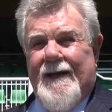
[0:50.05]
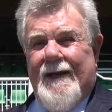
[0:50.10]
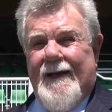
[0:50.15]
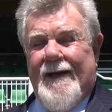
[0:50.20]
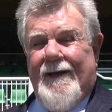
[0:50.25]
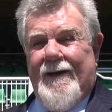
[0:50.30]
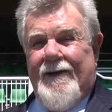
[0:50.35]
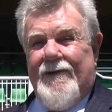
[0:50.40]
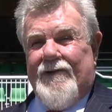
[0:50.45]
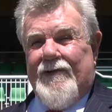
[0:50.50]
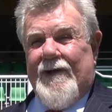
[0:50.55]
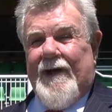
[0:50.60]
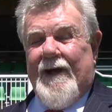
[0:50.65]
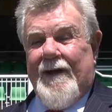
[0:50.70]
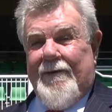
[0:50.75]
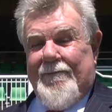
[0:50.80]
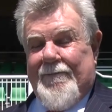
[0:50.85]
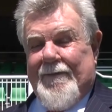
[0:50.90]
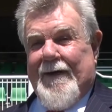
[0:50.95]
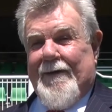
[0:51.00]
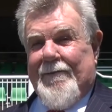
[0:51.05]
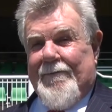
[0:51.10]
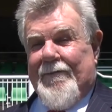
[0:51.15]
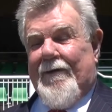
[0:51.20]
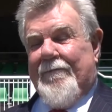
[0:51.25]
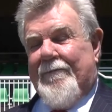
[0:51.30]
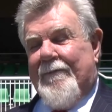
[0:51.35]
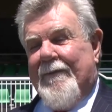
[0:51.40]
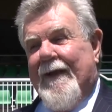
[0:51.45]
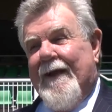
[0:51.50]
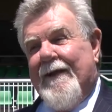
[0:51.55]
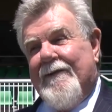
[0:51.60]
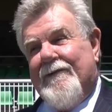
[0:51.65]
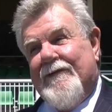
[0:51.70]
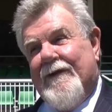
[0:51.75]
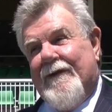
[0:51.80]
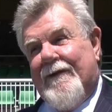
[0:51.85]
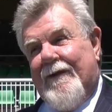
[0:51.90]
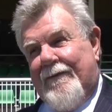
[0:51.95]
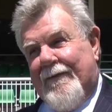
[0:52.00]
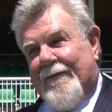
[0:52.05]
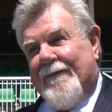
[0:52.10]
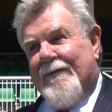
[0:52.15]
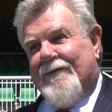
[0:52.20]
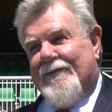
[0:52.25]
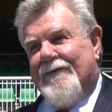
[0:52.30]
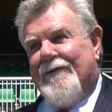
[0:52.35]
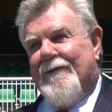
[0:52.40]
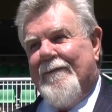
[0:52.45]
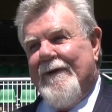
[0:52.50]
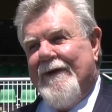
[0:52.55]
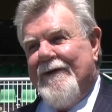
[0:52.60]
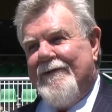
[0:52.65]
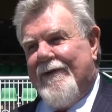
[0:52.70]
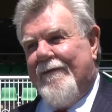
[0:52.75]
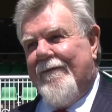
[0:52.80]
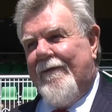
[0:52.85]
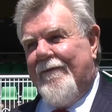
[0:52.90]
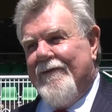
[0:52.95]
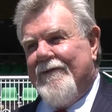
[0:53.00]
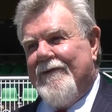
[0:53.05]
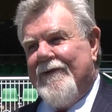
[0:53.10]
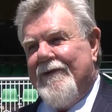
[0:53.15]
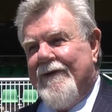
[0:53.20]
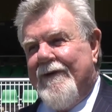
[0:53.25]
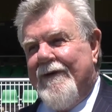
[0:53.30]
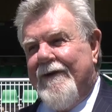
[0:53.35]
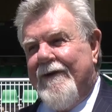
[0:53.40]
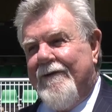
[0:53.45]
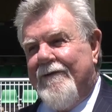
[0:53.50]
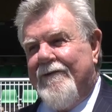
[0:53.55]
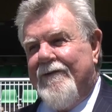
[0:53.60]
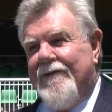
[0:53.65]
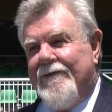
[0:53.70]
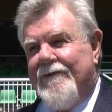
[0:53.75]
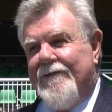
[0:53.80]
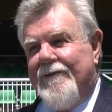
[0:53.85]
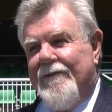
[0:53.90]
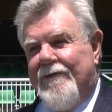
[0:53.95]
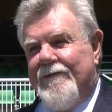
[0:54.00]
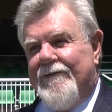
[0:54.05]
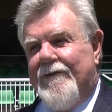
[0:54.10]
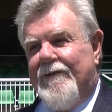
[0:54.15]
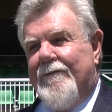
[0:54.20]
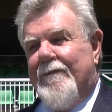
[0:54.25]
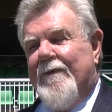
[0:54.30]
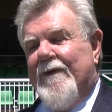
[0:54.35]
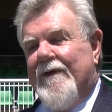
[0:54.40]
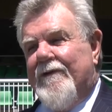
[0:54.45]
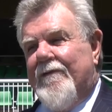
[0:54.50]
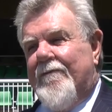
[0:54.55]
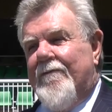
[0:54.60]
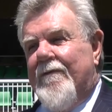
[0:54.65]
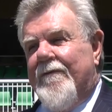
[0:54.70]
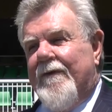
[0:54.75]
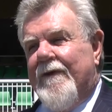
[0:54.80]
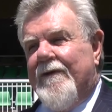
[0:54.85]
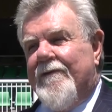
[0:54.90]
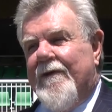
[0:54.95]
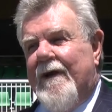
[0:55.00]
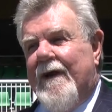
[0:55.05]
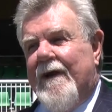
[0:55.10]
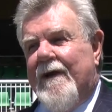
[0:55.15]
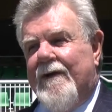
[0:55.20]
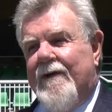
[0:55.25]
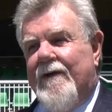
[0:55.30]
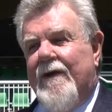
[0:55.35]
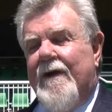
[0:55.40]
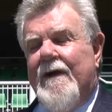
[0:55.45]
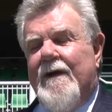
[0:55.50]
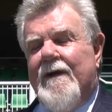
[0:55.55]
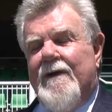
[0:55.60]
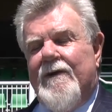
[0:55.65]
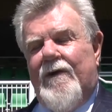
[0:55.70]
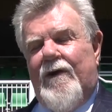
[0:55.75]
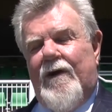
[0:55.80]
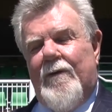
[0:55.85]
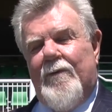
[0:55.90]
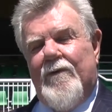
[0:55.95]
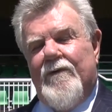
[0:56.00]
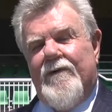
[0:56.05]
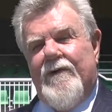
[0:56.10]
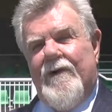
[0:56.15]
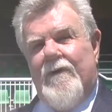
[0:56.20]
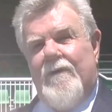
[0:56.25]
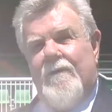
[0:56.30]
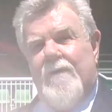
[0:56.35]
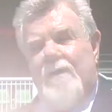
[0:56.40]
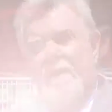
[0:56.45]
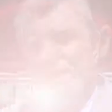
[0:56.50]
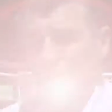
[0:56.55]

and I'd say right from the outset I think this is the best I've ever seen. It just looks to be a terrific track. Time will tell.